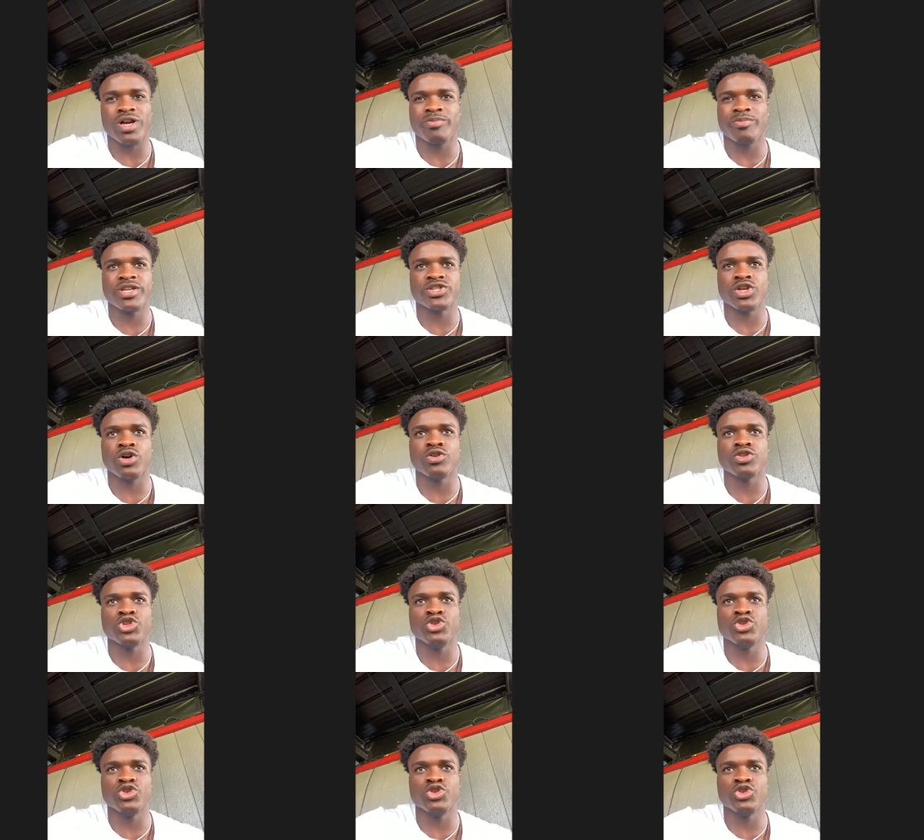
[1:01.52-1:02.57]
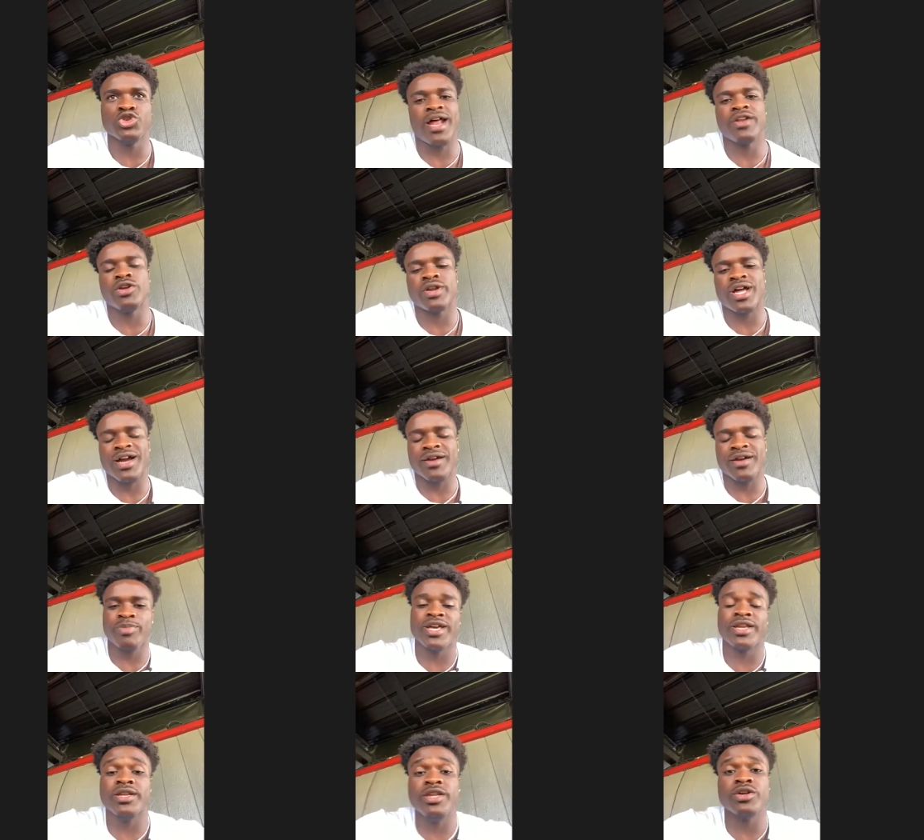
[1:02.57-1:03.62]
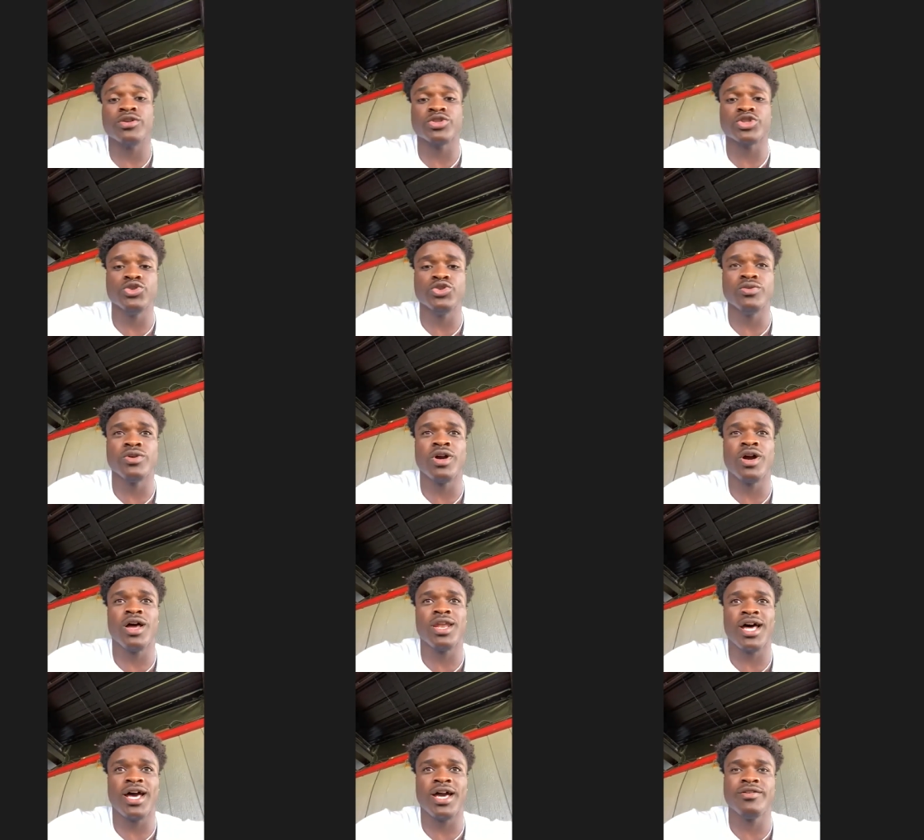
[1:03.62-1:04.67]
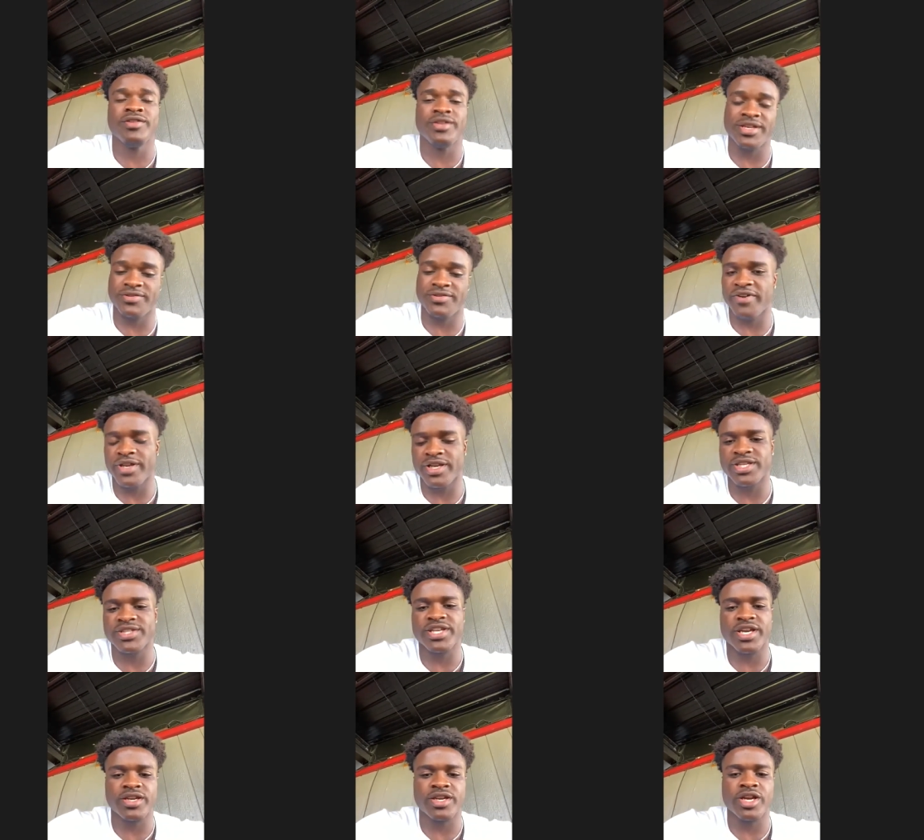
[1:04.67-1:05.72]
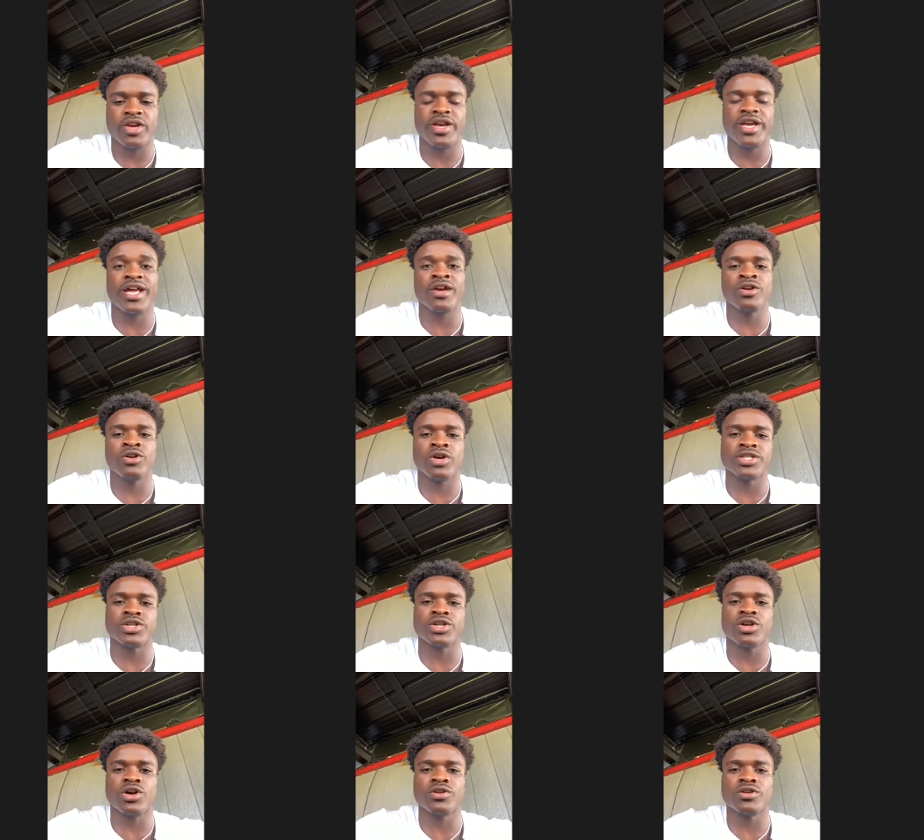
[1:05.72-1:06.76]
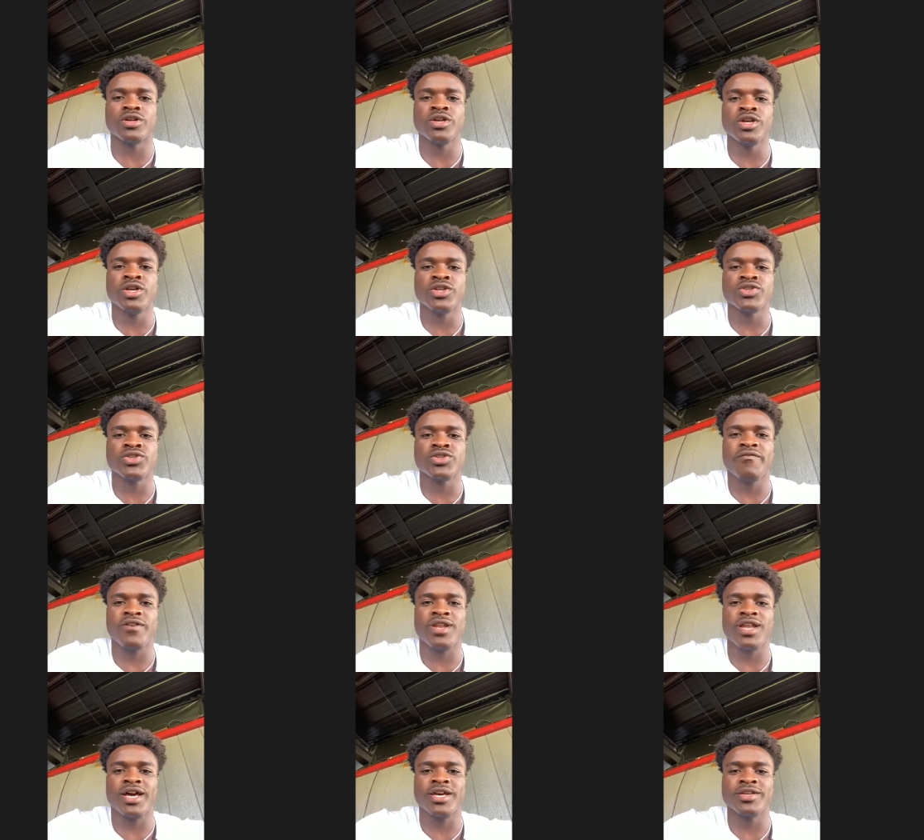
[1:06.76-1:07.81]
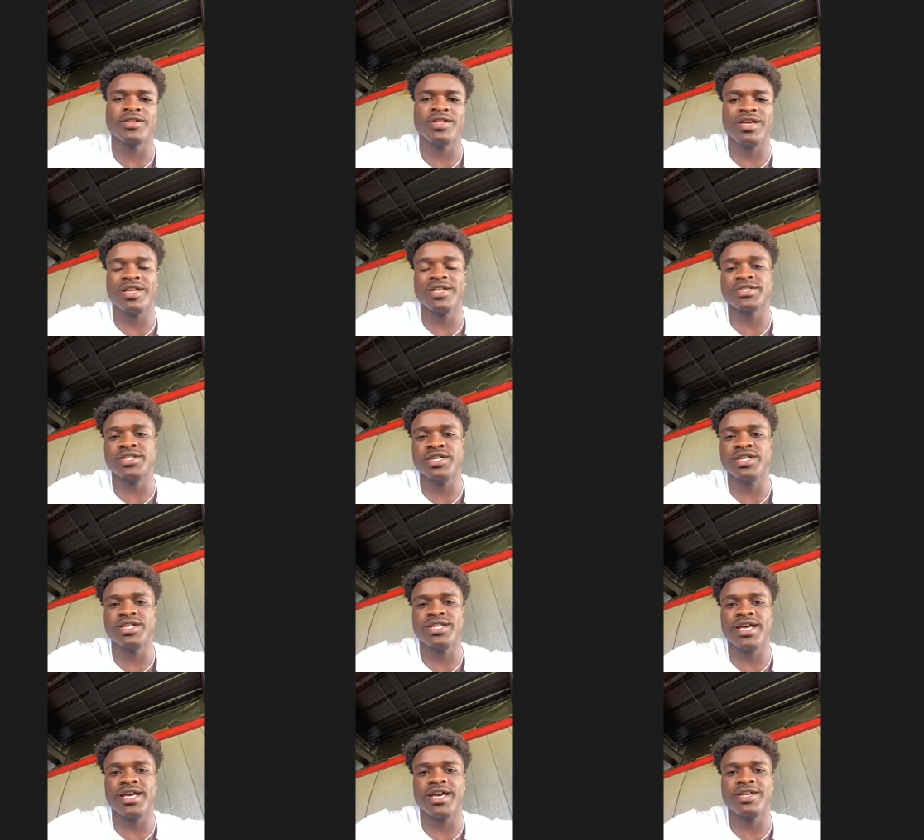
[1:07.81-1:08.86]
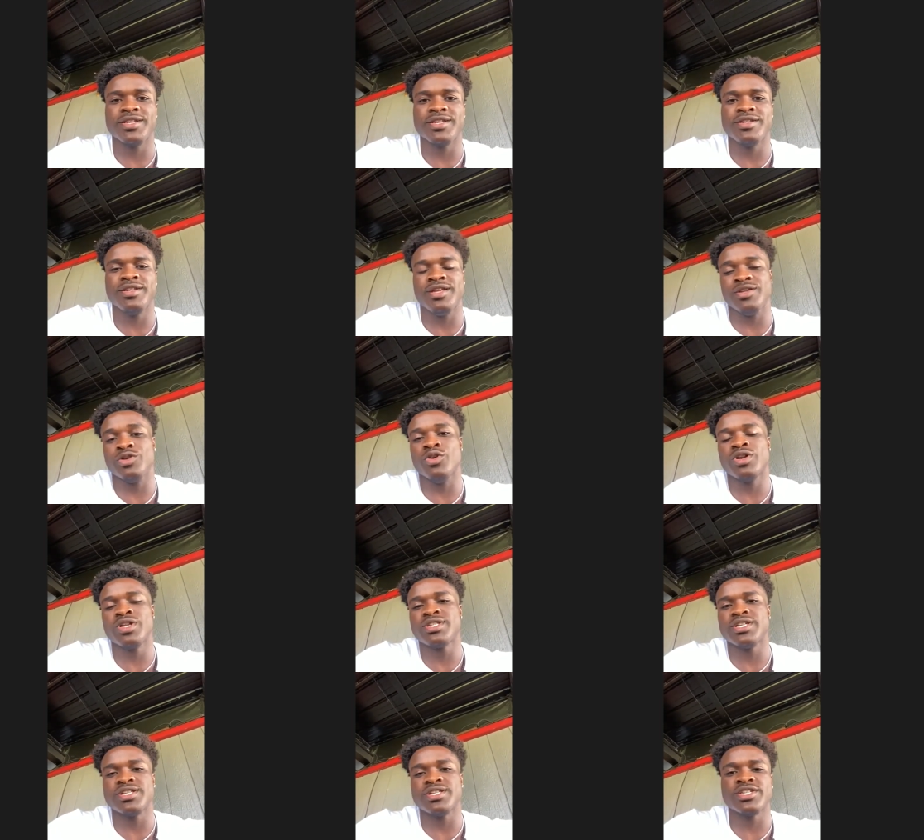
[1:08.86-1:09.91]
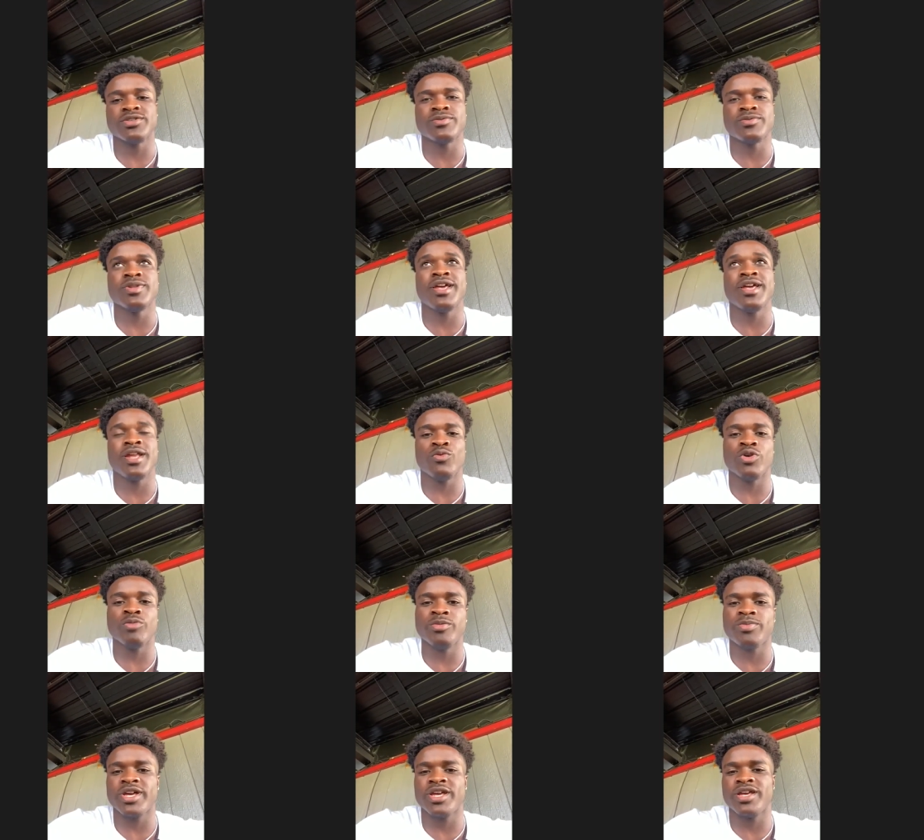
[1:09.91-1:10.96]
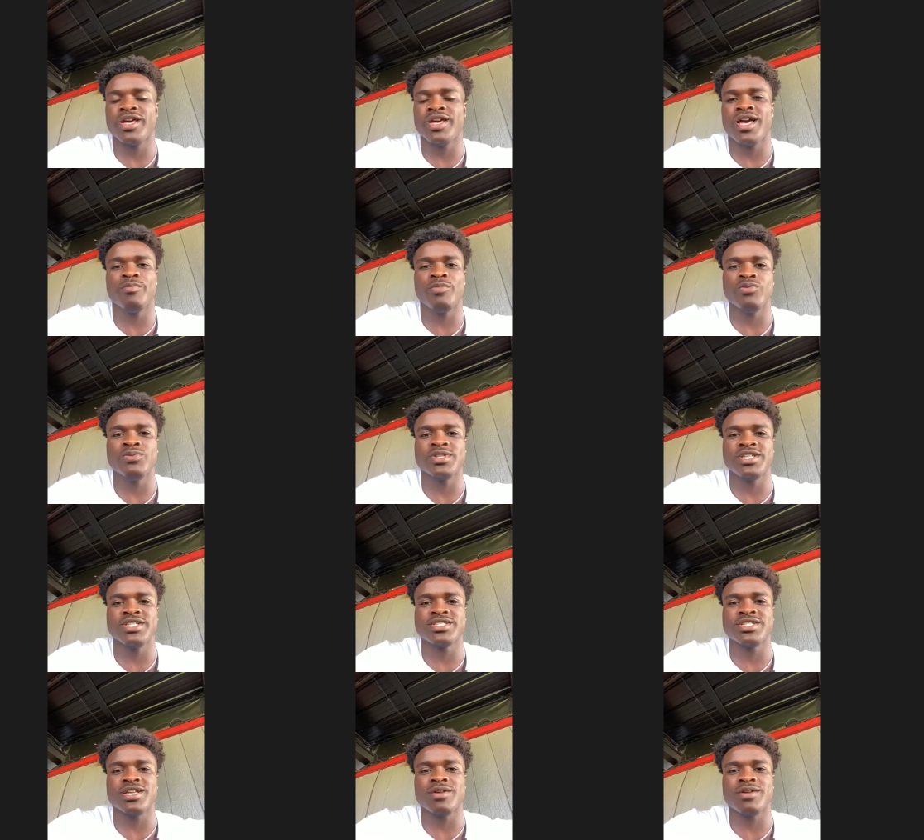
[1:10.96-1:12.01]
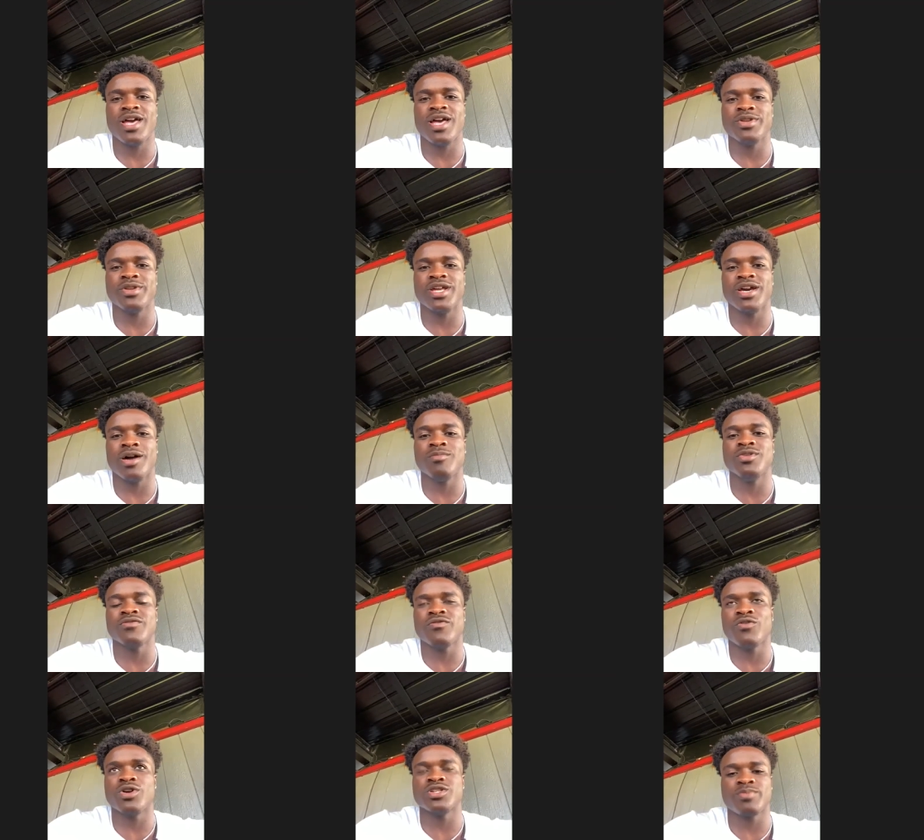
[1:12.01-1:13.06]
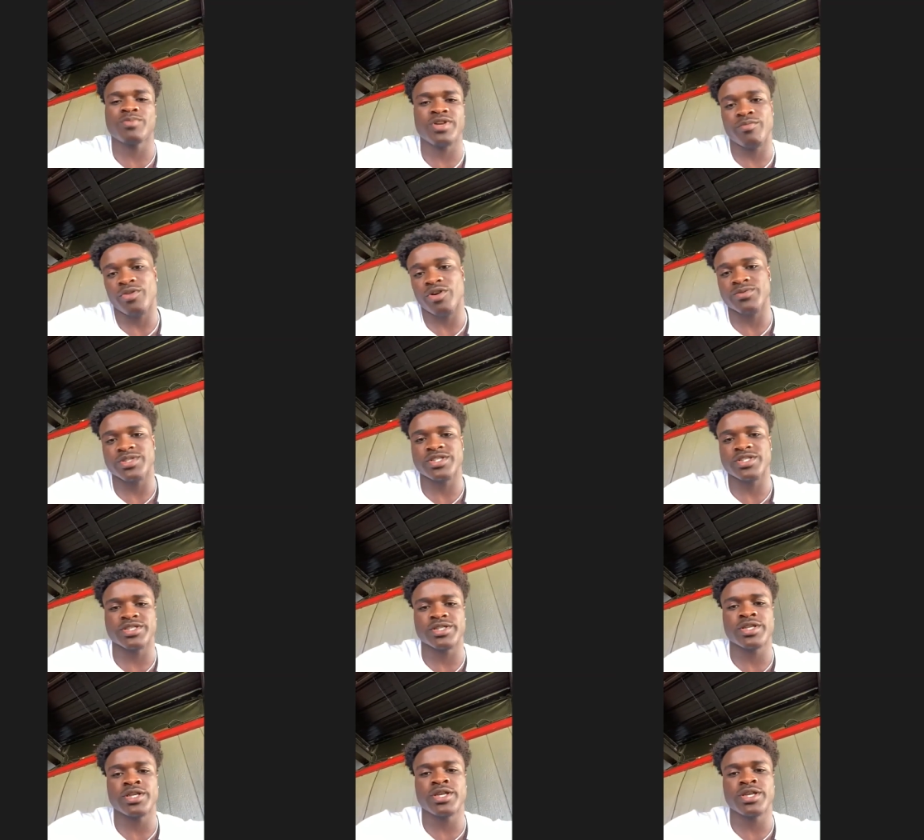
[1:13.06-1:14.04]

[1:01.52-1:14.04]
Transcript: I can play zone too, and I know that I can play the nickel too a lot to fit in the secondary, and I can go out to the corner. So I feel like it's good that going into the system they want me to play at both positions. I'm happy that I'm looking forward to playing both positions.